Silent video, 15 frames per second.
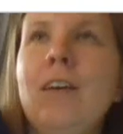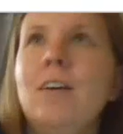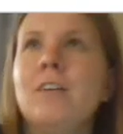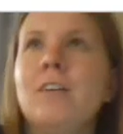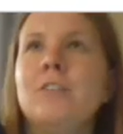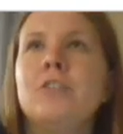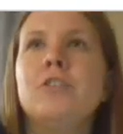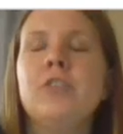
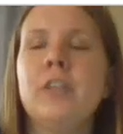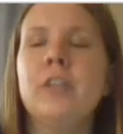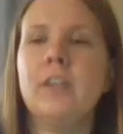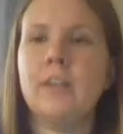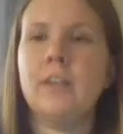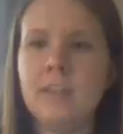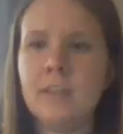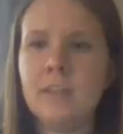was just
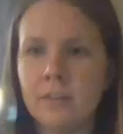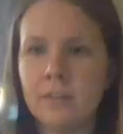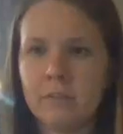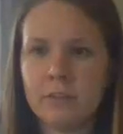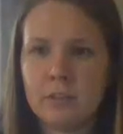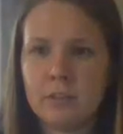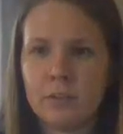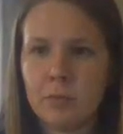drinking tea and there
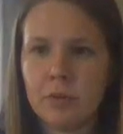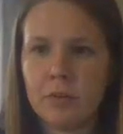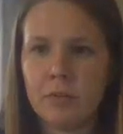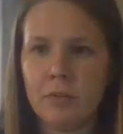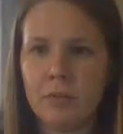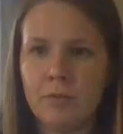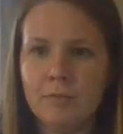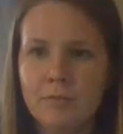was a
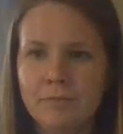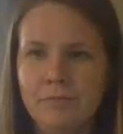spoon.